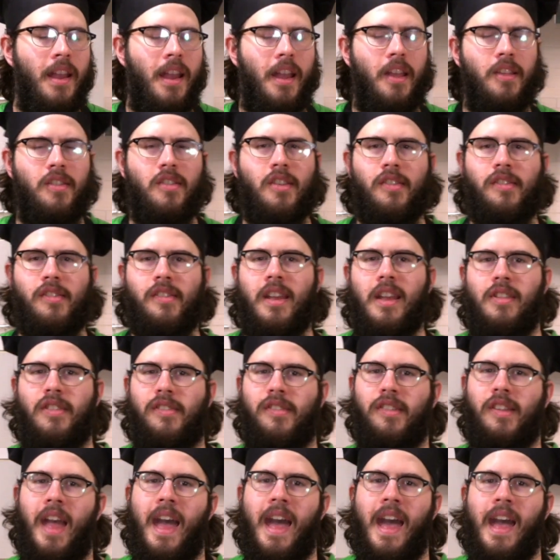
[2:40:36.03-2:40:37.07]
It's just a
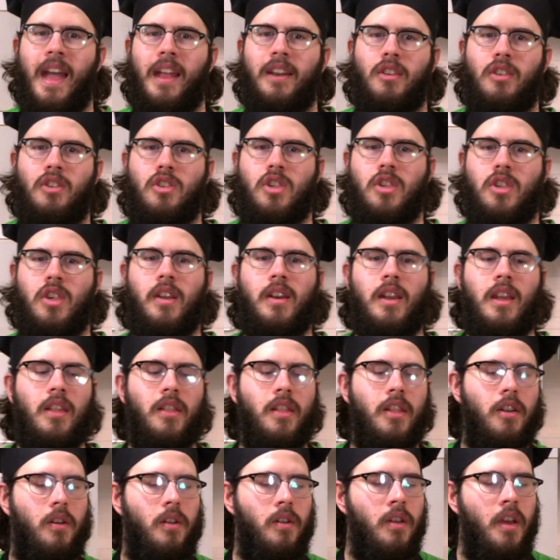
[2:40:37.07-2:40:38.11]
sad, shitty
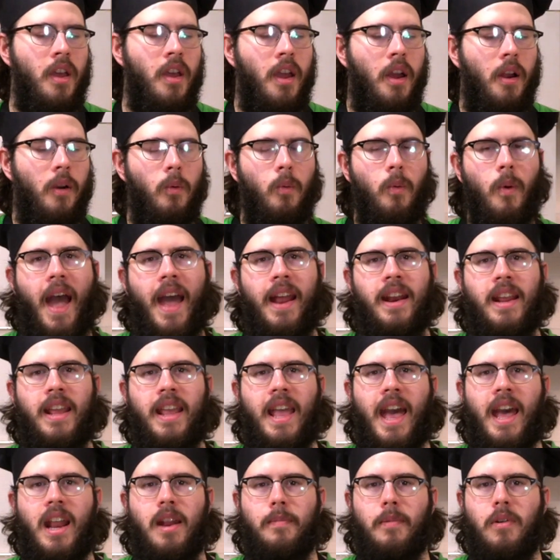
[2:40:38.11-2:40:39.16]
little ratty
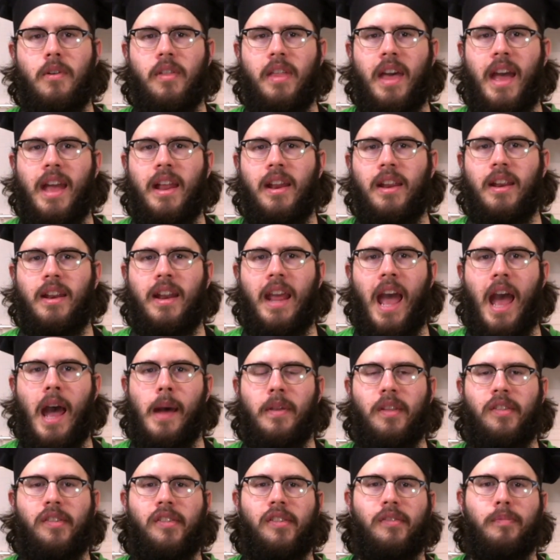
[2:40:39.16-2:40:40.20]
animal that
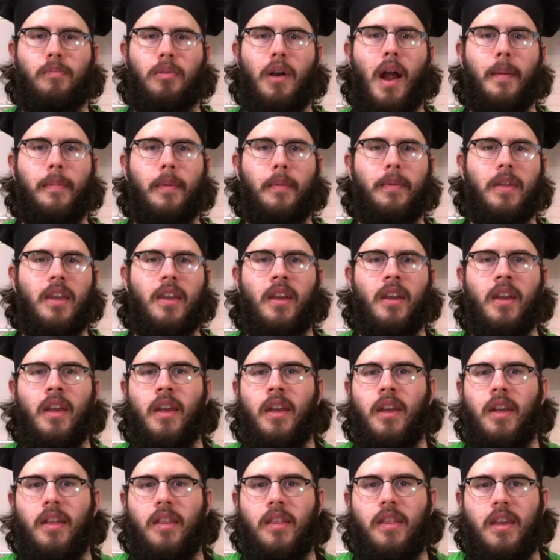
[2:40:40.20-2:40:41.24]
inhabits probably
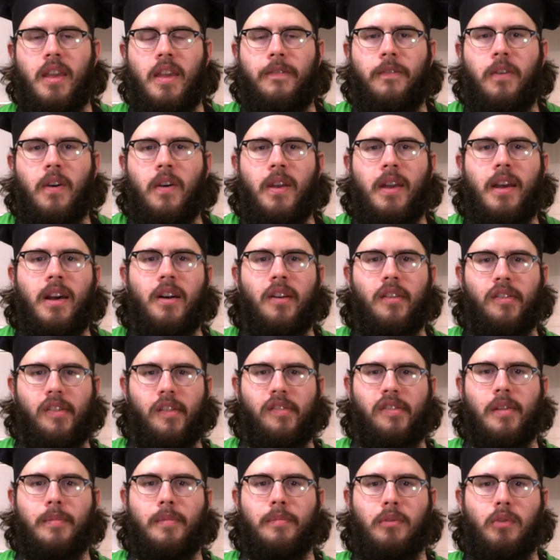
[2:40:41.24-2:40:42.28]
the foothills
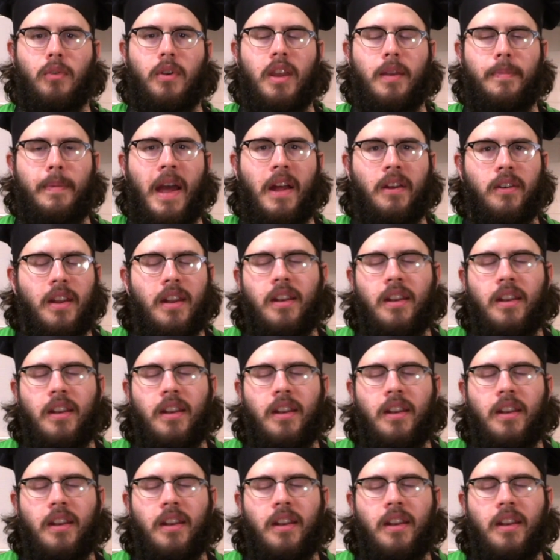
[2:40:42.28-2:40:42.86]
of some Greek mountain.